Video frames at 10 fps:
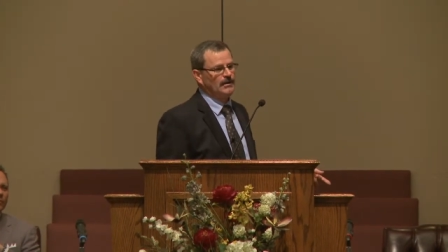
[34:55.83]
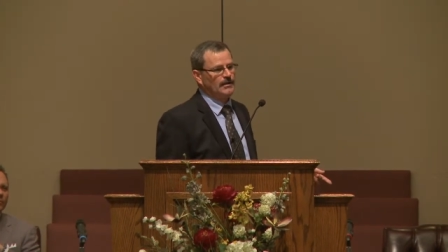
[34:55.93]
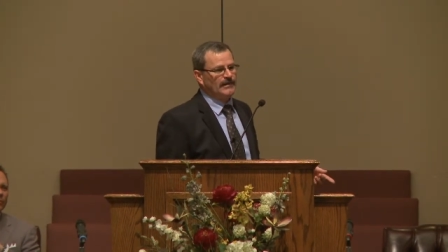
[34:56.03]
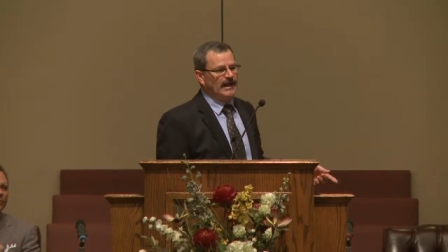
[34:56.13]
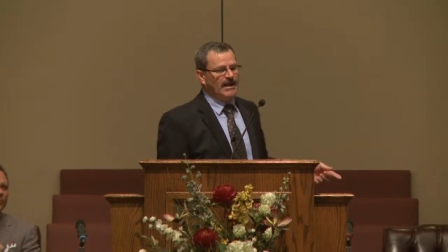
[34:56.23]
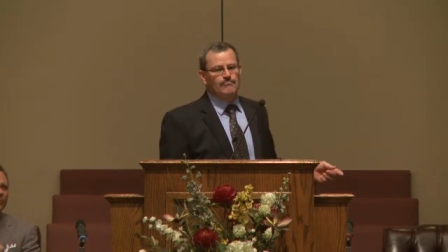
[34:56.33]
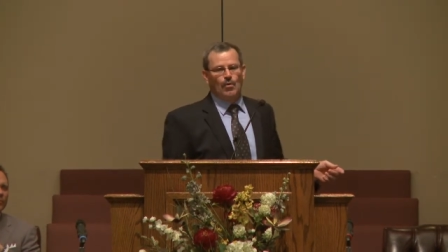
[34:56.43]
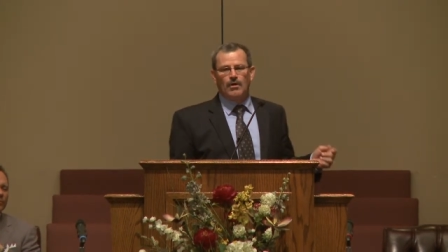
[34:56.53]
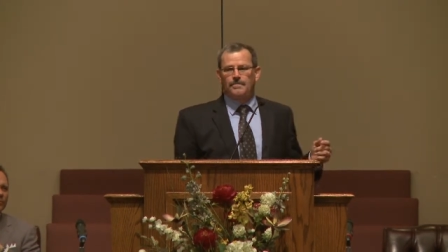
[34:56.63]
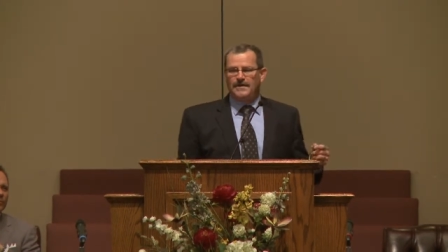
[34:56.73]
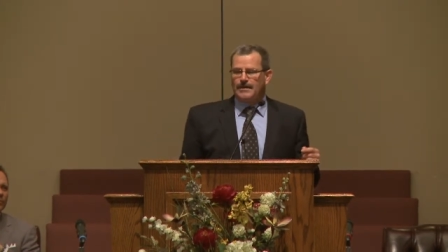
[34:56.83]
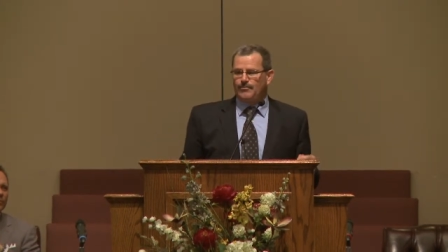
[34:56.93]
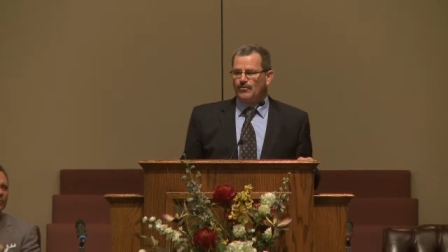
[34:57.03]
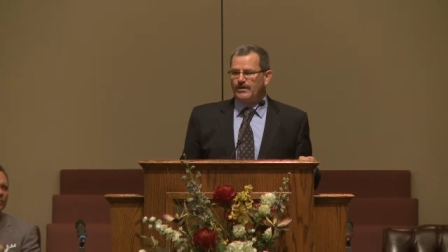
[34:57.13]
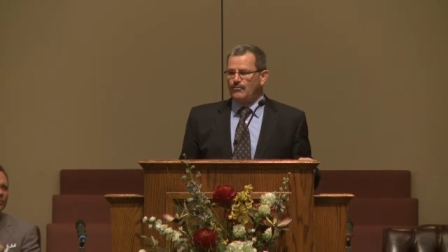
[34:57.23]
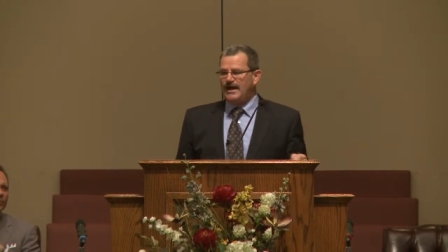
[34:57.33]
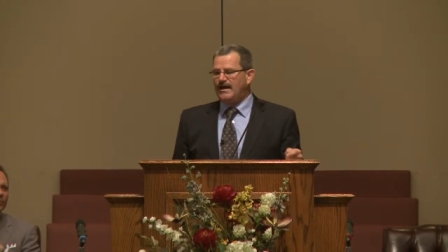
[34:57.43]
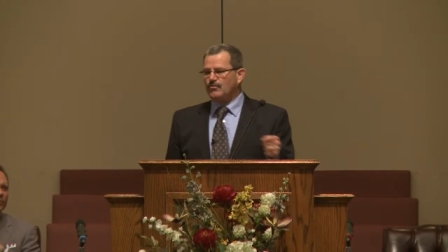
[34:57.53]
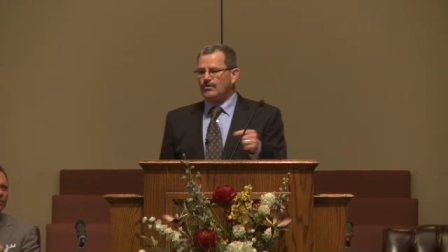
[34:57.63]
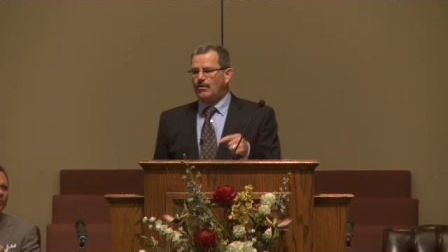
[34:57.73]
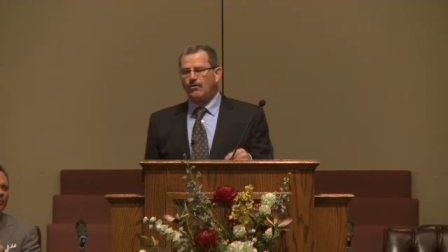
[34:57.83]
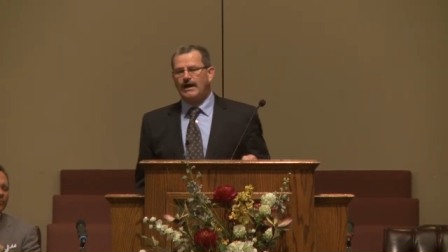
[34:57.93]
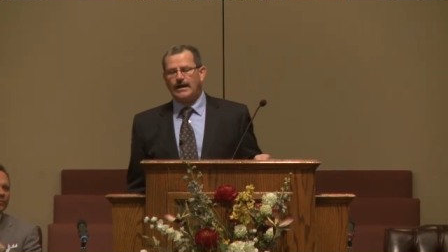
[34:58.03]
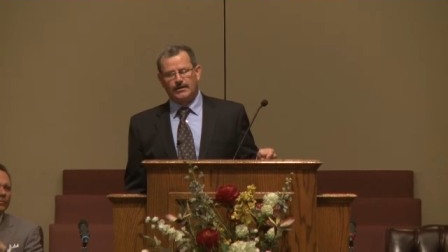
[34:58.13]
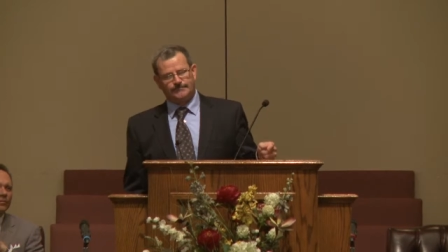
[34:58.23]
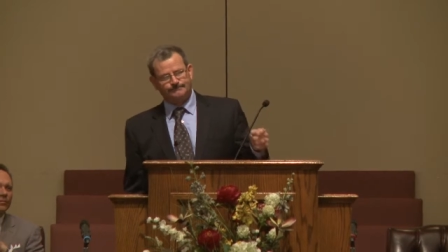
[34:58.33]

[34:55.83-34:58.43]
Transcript: that have more people than we have on the whole island.